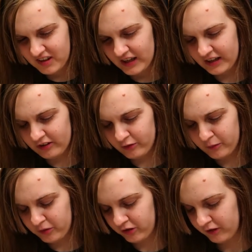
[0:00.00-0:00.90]
I know
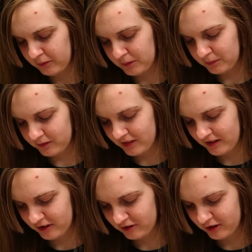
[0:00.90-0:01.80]
most of you people
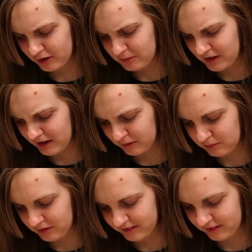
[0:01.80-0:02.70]
that are not a big eye
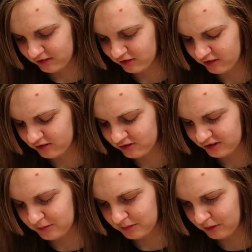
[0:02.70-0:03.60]
person, you
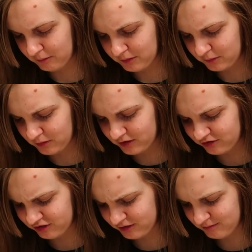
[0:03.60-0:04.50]
shouldn't have been
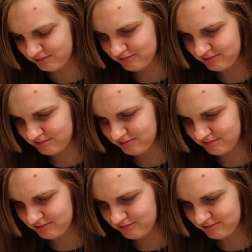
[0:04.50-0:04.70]
watching.